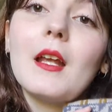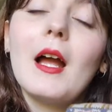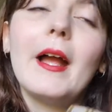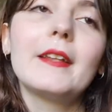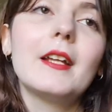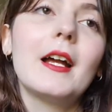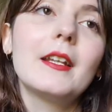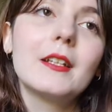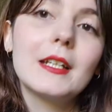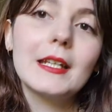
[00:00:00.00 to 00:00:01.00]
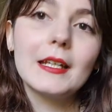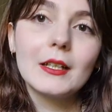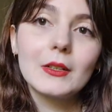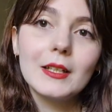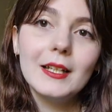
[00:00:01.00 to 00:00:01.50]
I had a
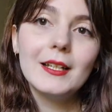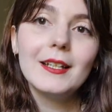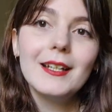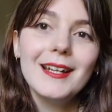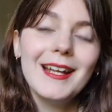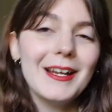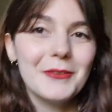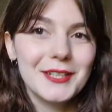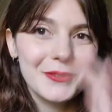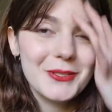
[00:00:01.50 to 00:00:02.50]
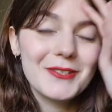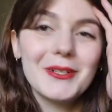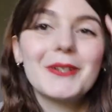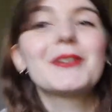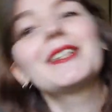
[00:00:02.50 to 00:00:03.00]
giggle when I was
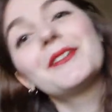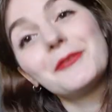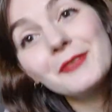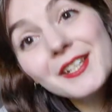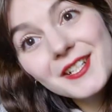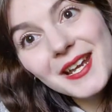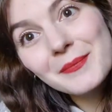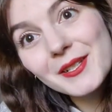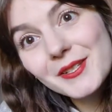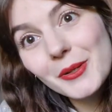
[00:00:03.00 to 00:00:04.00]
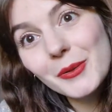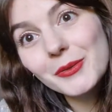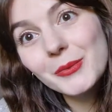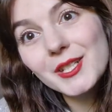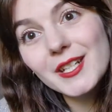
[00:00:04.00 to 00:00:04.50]
recording the French
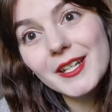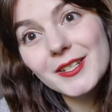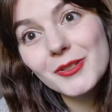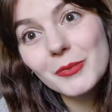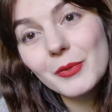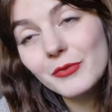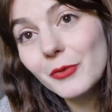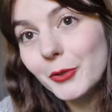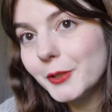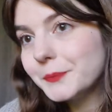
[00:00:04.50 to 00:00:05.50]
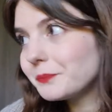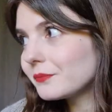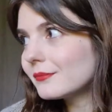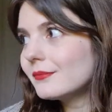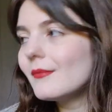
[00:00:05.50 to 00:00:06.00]
episode, which I do before.
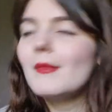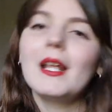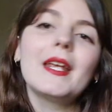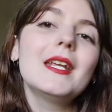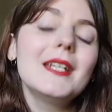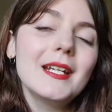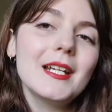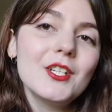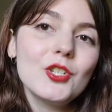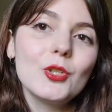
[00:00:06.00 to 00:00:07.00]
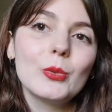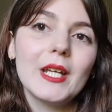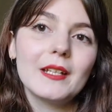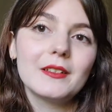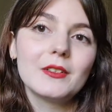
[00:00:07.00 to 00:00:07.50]
Like in English, you
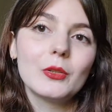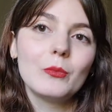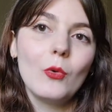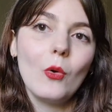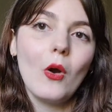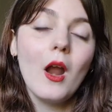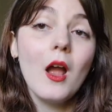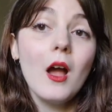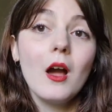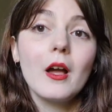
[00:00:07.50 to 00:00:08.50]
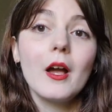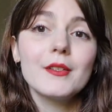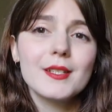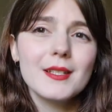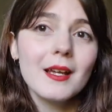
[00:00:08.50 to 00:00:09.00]
get the more
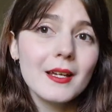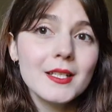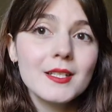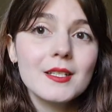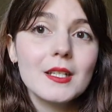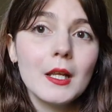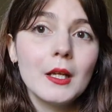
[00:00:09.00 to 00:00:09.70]
concise